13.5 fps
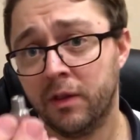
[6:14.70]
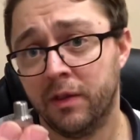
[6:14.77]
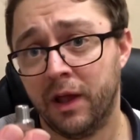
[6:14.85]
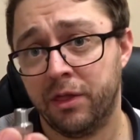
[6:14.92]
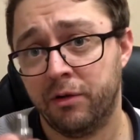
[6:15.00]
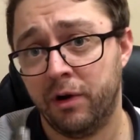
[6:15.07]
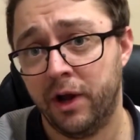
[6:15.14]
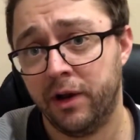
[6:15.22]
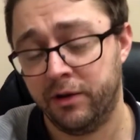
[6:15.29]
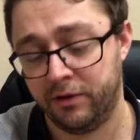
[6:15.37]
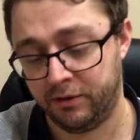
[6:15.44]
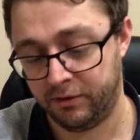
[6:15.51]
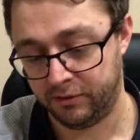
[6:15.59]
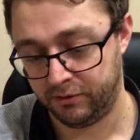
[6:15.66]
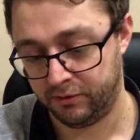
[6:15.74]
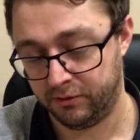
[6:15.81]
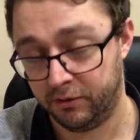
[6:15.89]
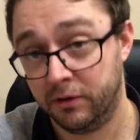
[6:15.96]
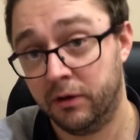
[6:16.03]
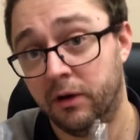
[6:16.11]
that thread
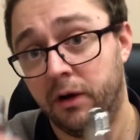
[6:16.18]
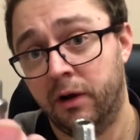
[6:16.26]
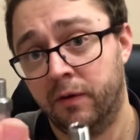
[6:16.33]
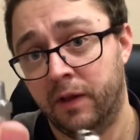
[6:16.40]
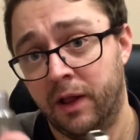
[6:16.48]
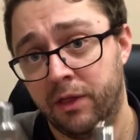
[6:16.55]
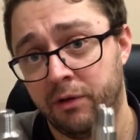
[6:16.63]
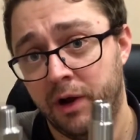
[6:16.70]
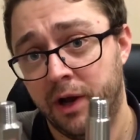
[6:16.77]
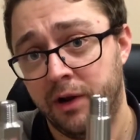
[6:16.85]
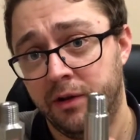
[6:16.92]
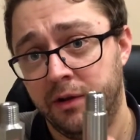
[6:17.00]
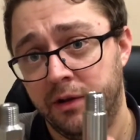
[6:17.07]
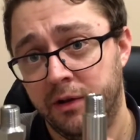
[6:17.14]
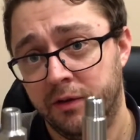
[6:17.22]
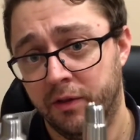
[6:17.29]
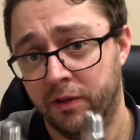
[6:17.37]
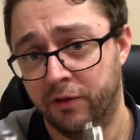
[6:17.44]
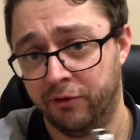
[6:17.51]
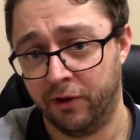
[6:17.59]
and that thread
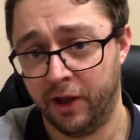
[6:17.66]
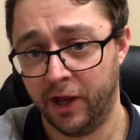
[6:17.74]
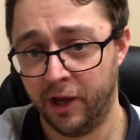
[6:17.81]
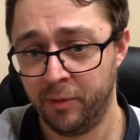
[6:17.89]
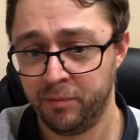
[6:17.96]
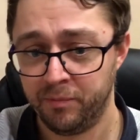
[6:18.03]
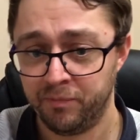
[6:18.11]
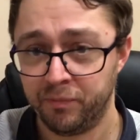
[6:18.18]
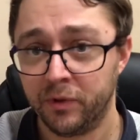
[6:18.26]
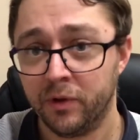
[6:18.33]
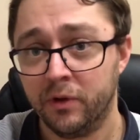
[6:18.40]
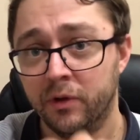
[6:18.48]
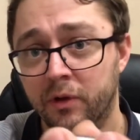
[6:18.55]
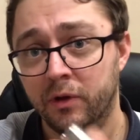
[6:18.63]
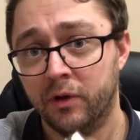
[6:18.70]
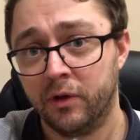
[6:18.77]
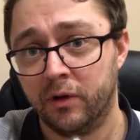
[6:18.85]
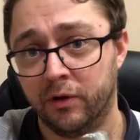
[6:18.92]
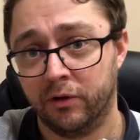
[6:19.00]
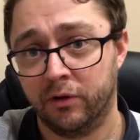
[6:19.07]
are the same.
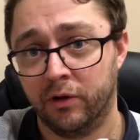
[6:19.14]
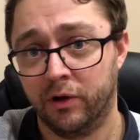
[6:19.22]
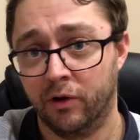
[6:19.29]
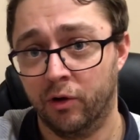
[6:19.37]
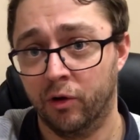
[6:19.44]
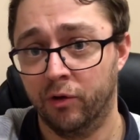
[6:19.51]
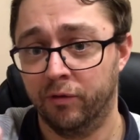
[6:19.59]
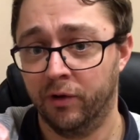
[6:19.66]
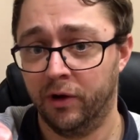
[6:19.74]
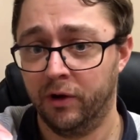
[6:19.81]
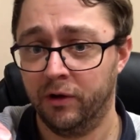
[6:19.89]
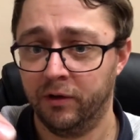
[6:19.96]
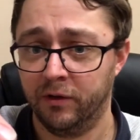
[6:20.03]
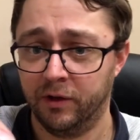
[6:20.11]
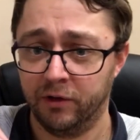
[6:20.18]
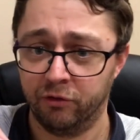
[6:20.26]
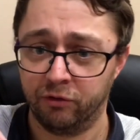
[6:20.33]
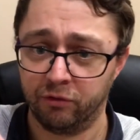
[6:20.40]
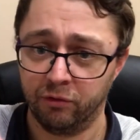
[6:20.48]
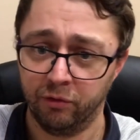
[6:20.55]
You turn it over and that
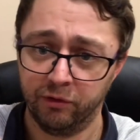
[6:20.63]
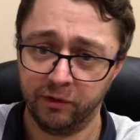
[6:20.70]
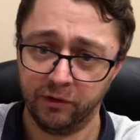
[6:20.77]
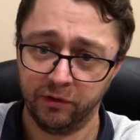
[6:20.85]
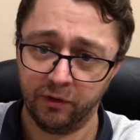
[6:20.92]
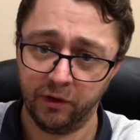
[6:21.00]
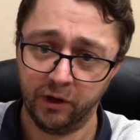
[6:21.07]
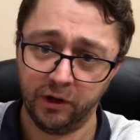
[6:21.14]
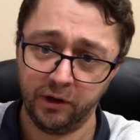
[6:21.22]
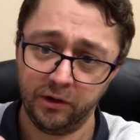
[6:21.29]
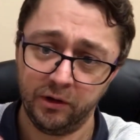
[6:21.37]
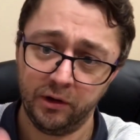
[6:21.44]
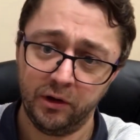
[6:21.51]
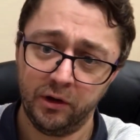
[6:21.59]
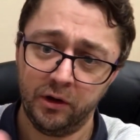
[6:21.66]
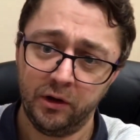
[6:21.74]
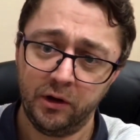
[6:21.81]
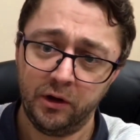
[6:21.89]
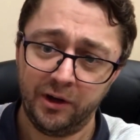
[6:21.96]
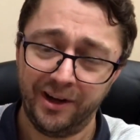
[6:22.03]
just screws into there.
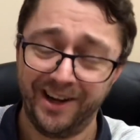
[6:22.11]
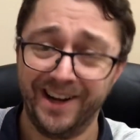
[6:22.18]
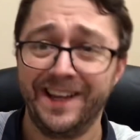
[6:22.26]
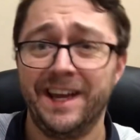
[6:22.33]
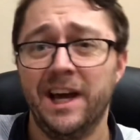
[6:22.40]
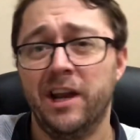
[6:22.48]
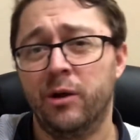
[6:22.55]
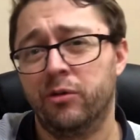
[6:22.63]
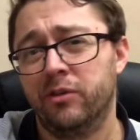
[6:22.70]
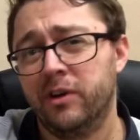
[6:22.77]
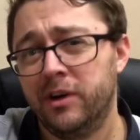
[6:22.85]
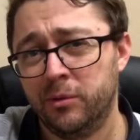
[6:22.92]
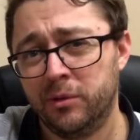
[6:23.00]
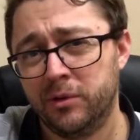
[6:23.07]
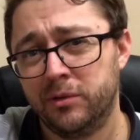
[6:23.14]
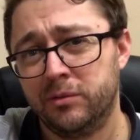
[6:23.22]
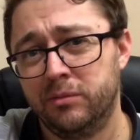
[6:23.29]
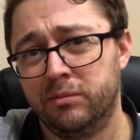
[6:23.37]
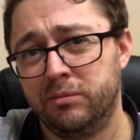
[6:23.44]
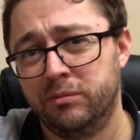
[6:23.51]
And again, I was like, well,